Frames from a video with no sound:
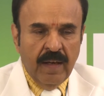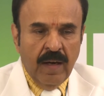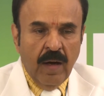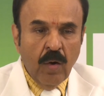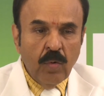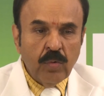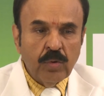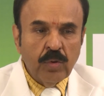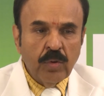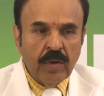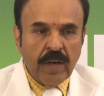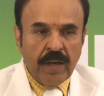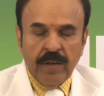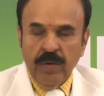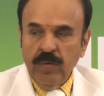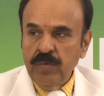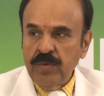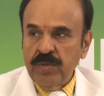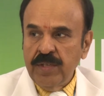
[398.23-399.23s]
how to
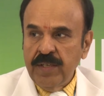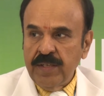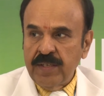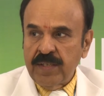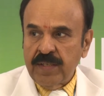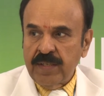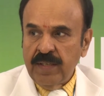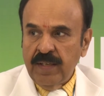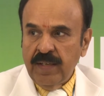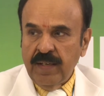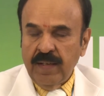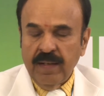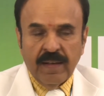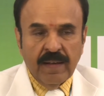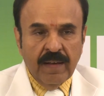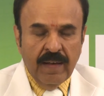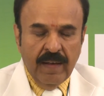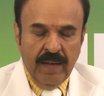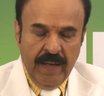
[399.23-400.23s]
reduce this
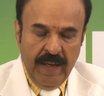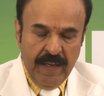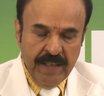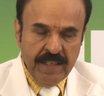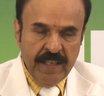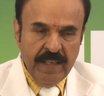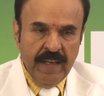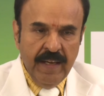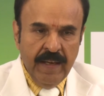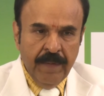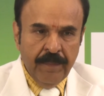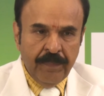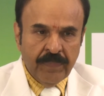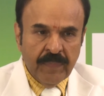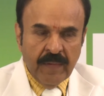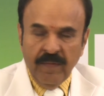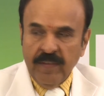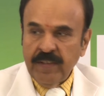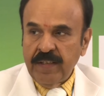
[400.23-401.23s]
AGE
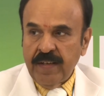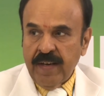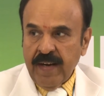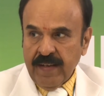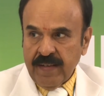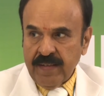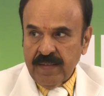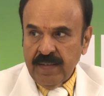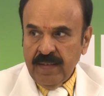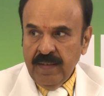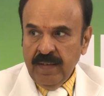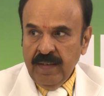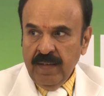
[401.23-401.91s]
with the drugs.